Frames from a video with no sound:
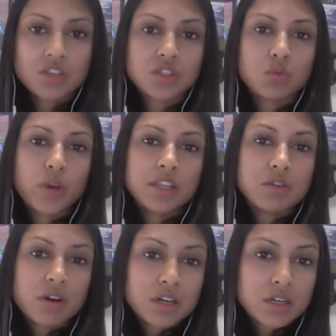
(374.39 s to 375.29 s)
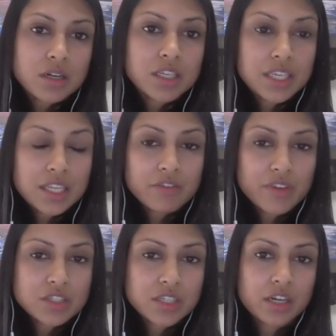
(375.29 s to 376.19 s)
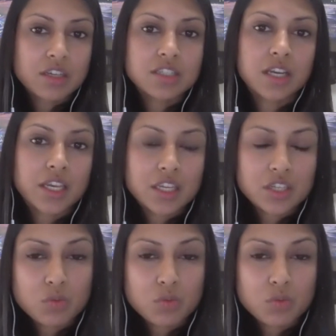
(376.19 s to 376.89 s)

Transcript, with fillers: So when you are eating a vegetarian diet,